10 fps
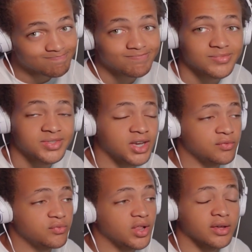Tough
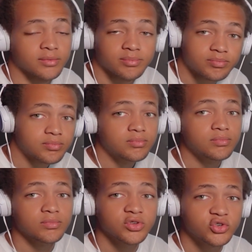luck.
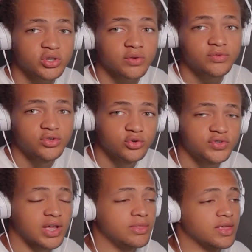You shouldn't have do
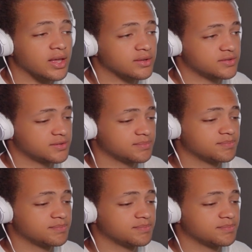said things.